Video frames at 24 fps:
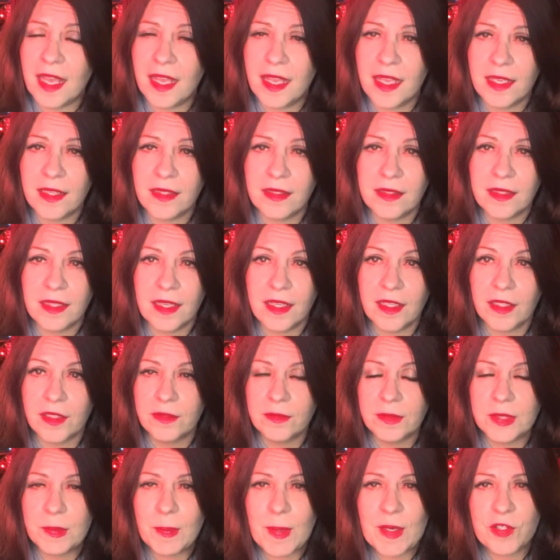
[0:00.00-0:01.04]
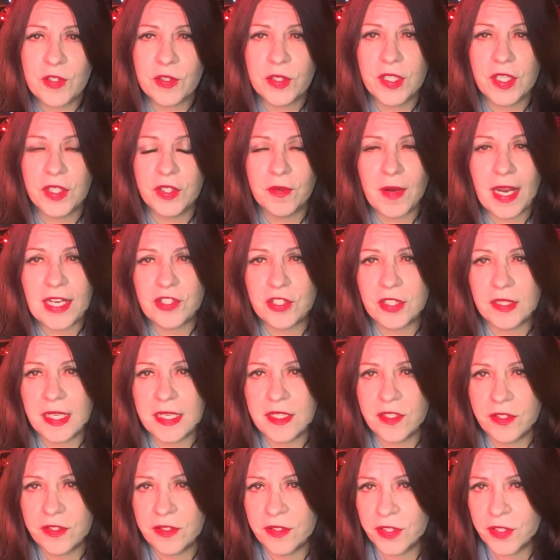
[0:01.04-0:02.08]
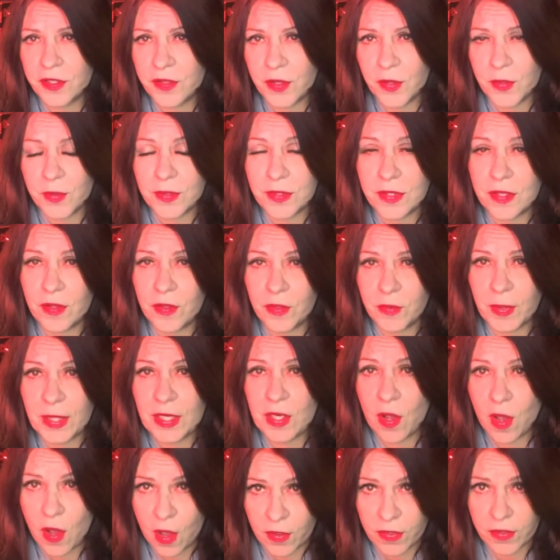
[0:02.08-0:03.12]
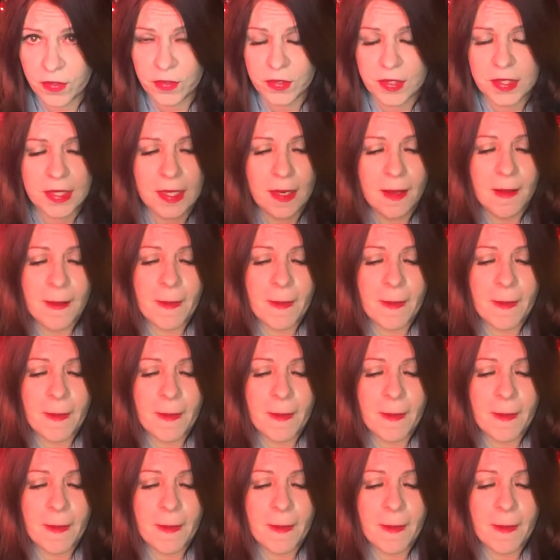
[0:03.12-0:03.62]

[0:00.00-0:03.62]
and special congratulations to those 3 authors.